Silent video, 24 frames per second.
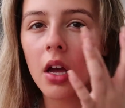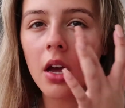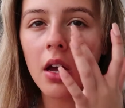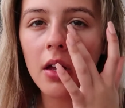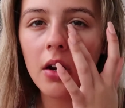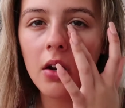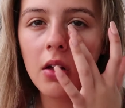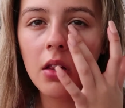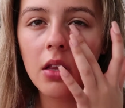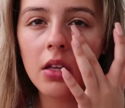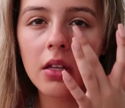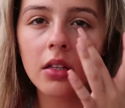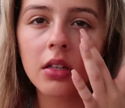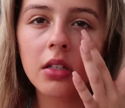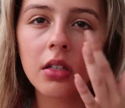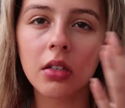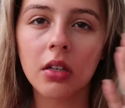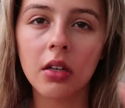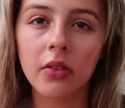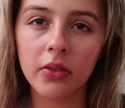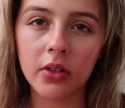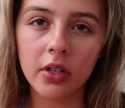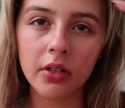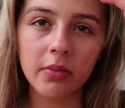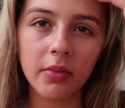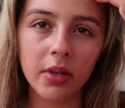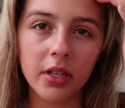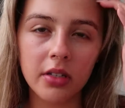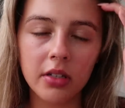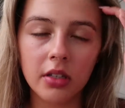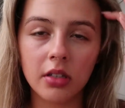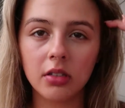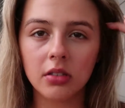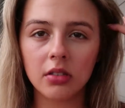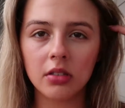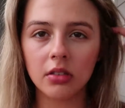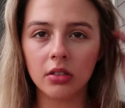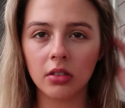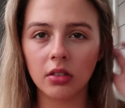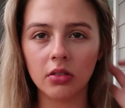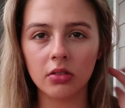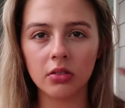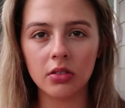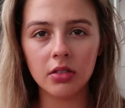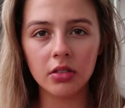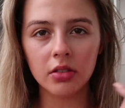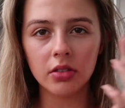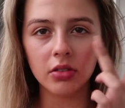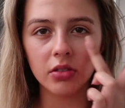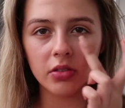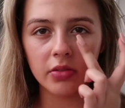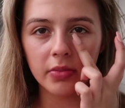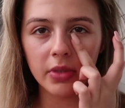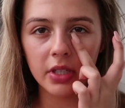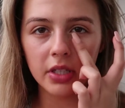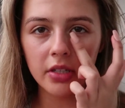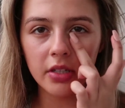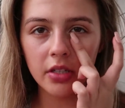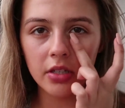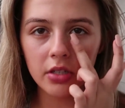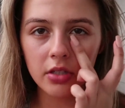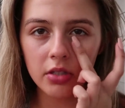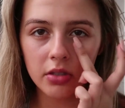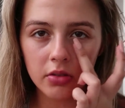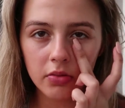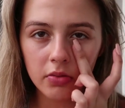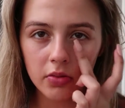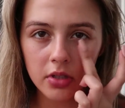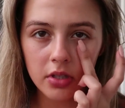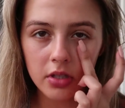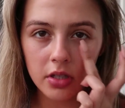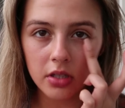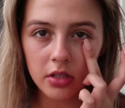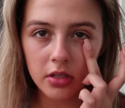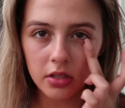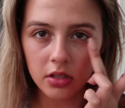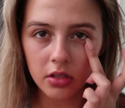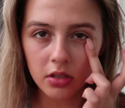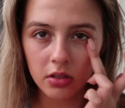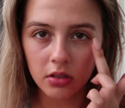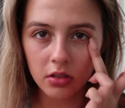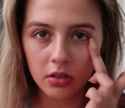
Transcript: I don't like to cover up my dark circles too much. We're just